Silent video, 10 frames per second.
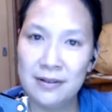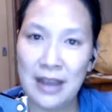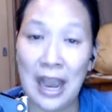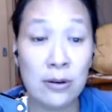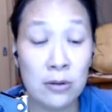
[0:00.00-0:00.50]

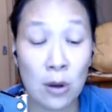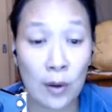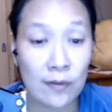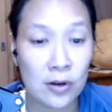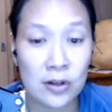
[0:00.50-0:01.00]
How do you know
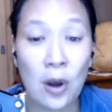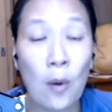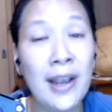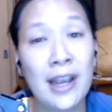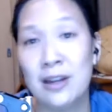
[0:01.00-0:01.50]
if you're
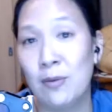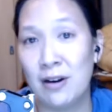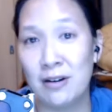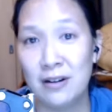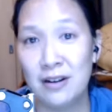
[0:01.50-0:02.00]
going
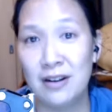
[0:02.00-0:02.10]
anywhere?